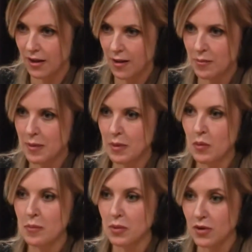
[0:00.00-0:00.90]
Maybe
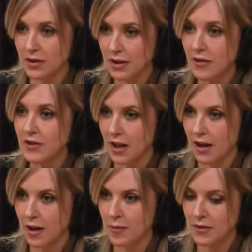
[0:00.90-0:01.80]
we perceive
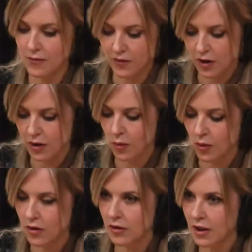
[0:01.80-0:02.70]
time as very
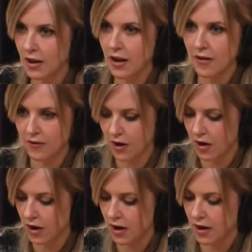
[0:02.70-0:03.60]
orderly and
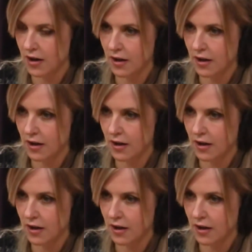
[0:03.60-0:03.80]
very